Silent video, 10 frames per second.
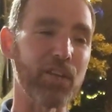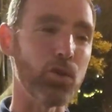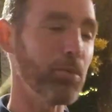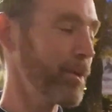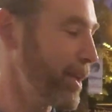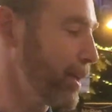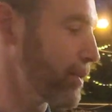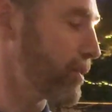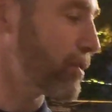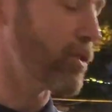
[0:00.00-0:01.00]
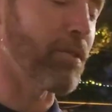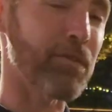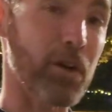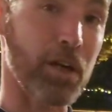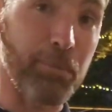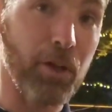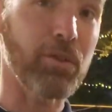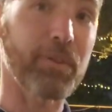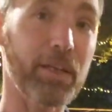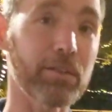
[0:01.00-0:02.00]
And it normally takes, for a
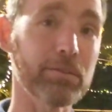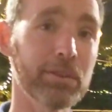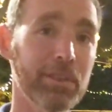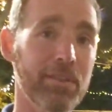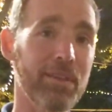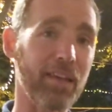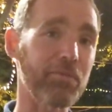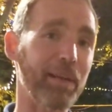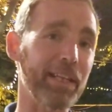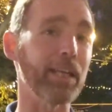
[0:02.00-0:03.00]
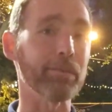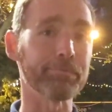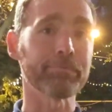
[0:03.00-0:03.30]
combustion vehicle, it takes about a year.